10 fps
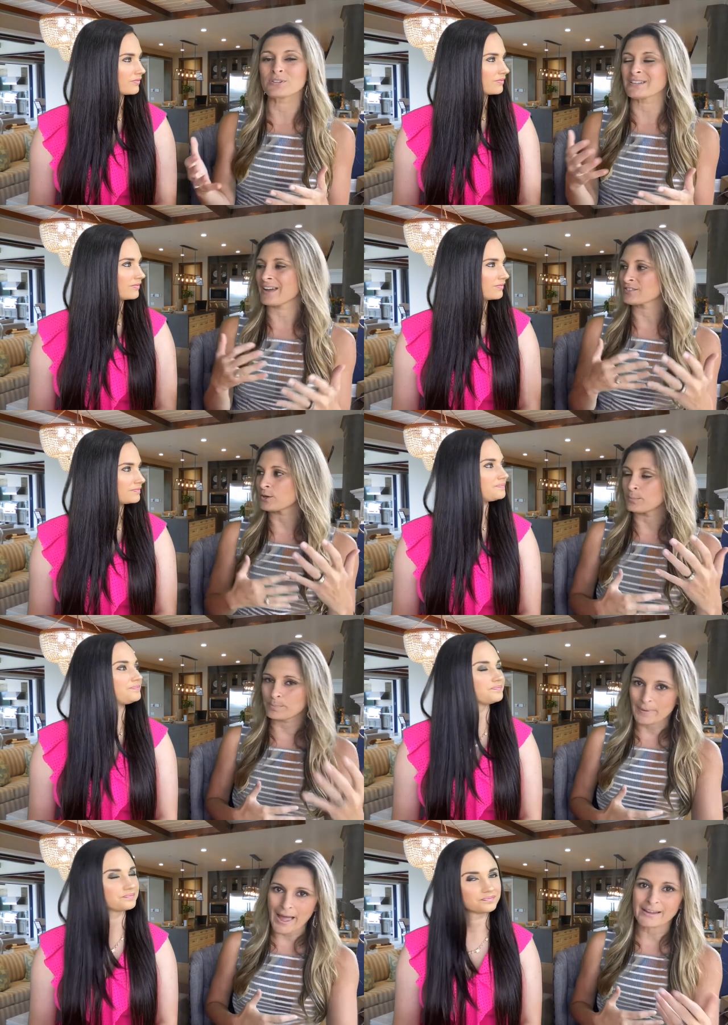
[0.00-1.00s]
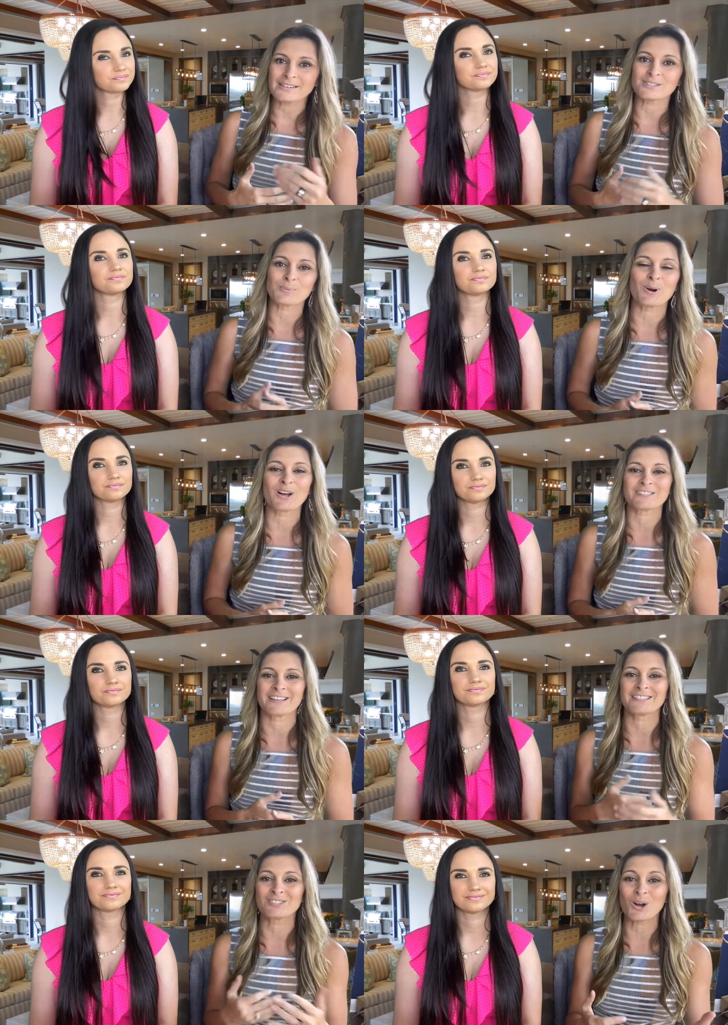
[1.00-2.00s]
Speaker 1: doesn't have to go back into the
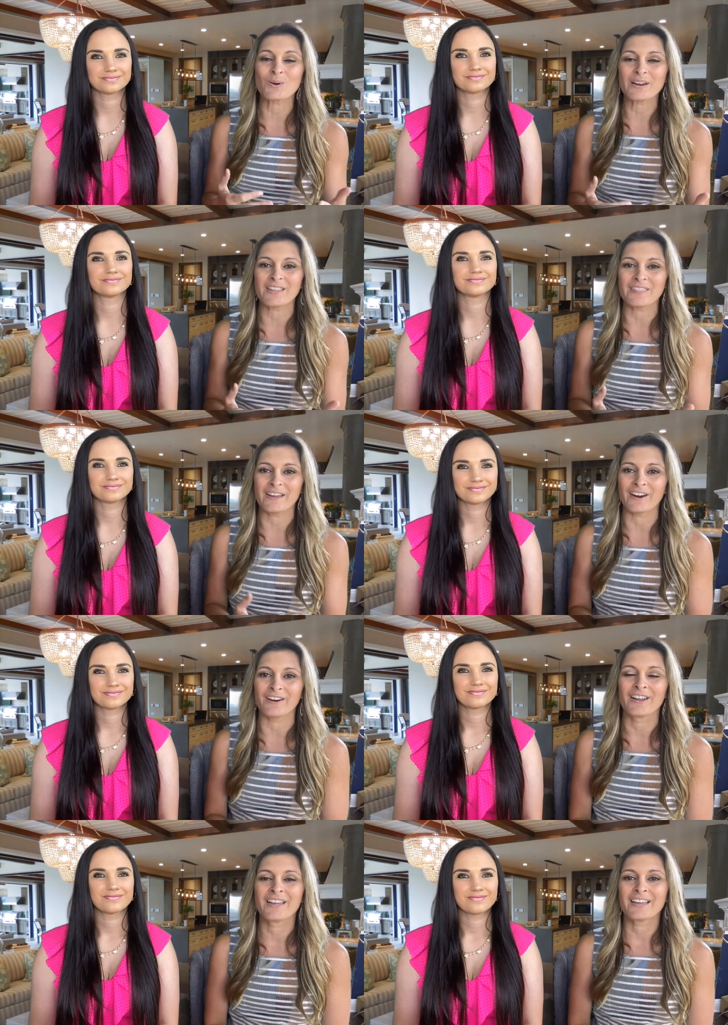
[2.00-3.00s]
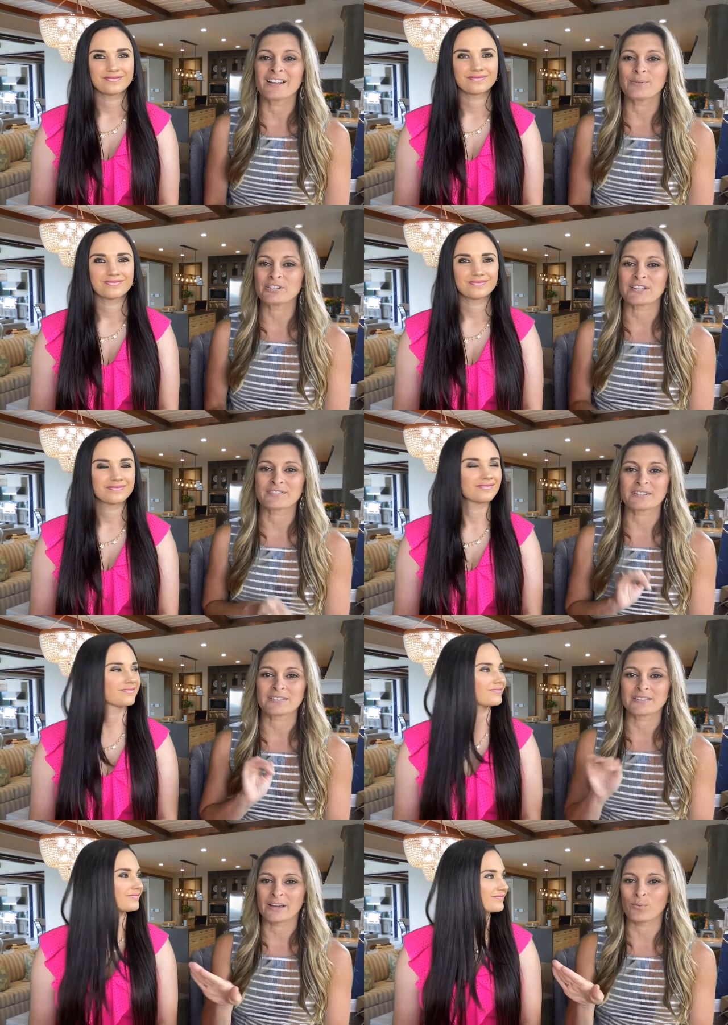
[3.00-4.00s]
process. It's already there. And we just have
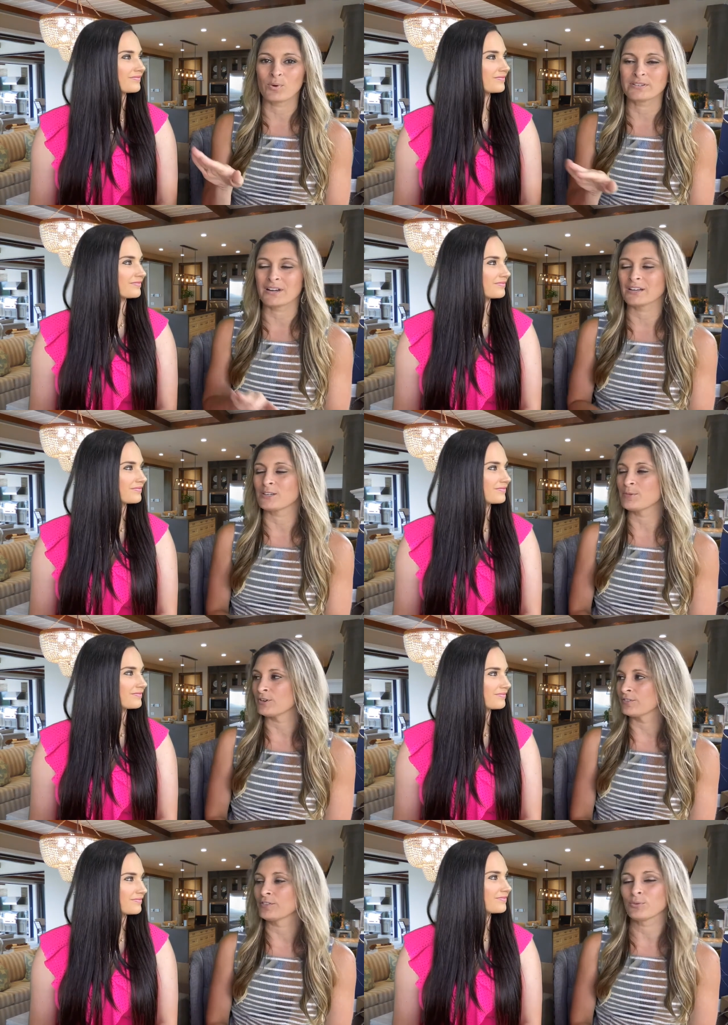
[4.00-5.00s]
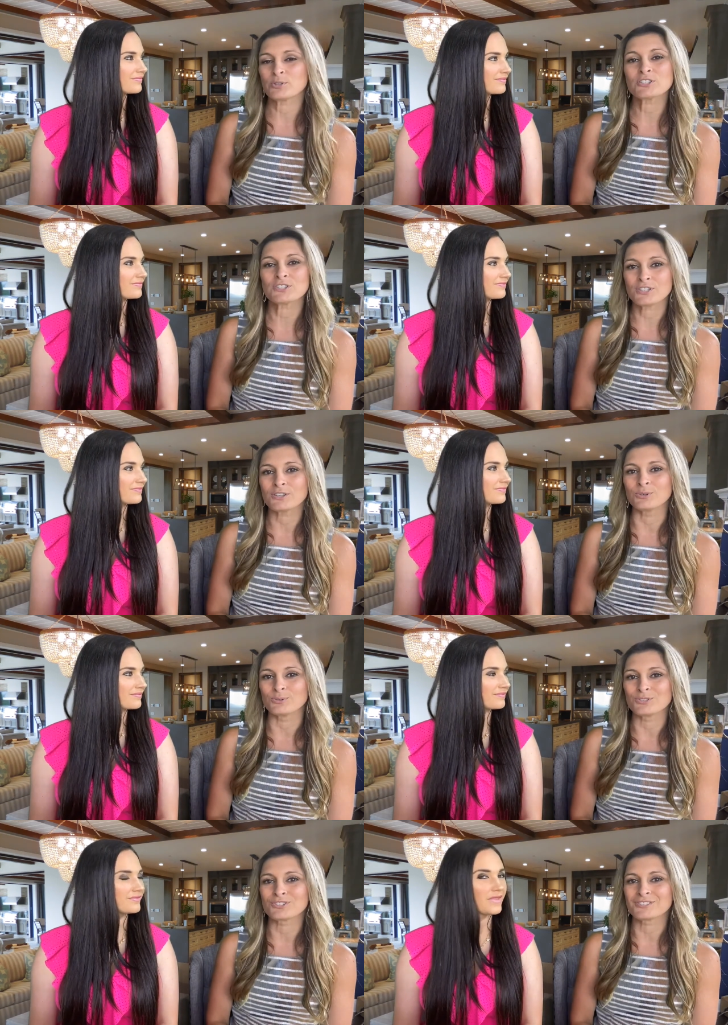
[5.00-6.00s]
to send that one document over, which is
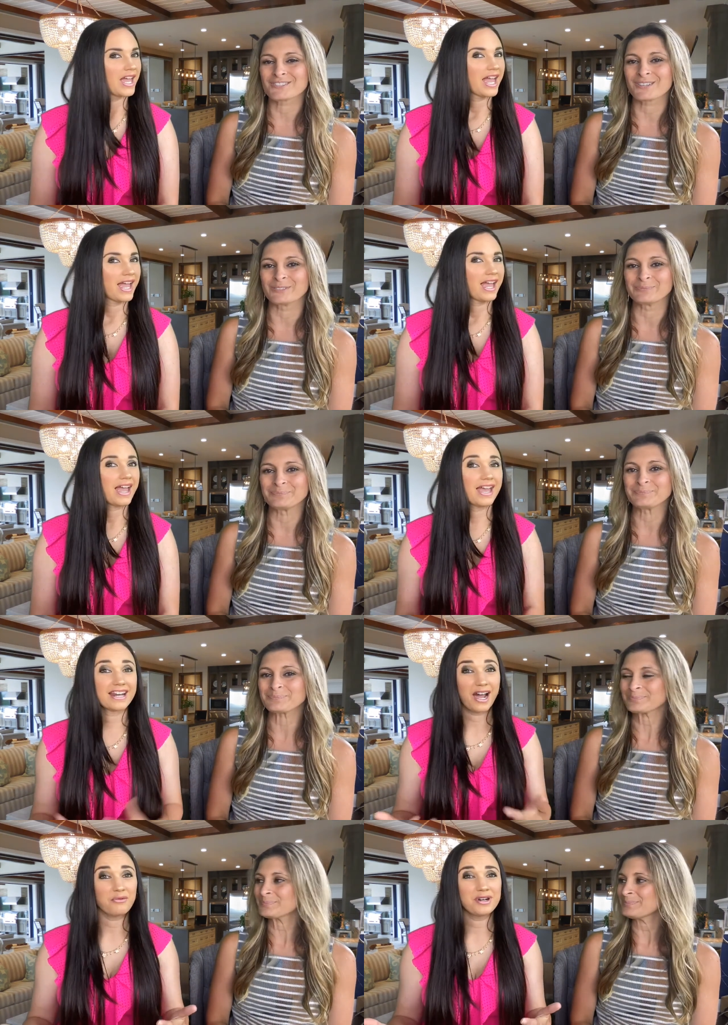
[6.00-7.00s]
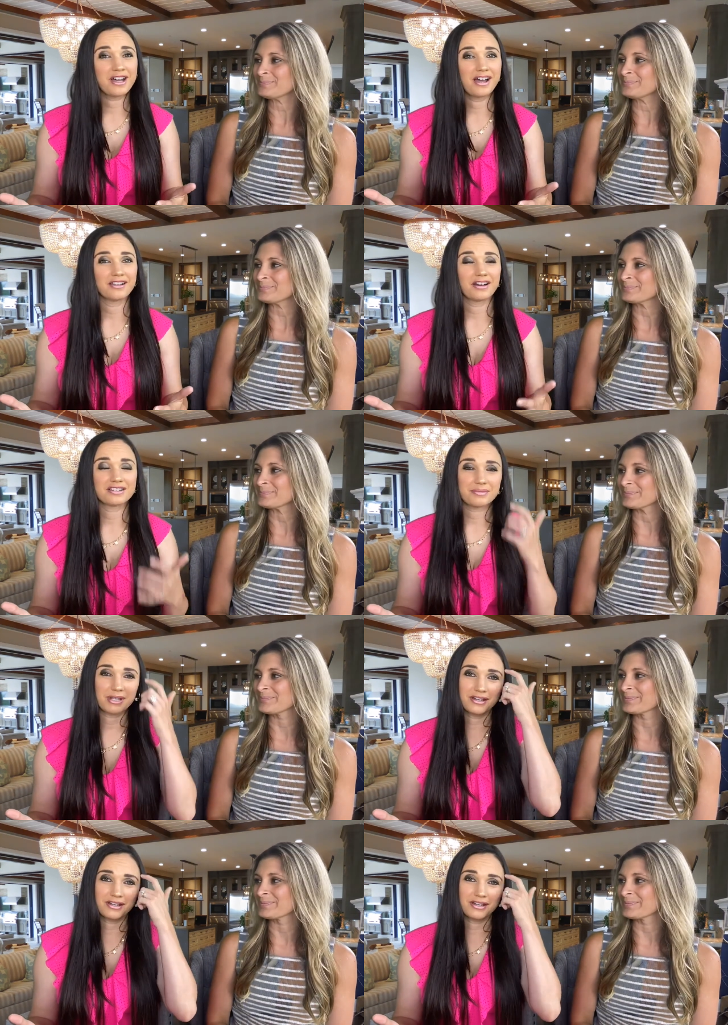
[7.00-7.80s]
huge.
Speaker 2: So, And I want to highlight on something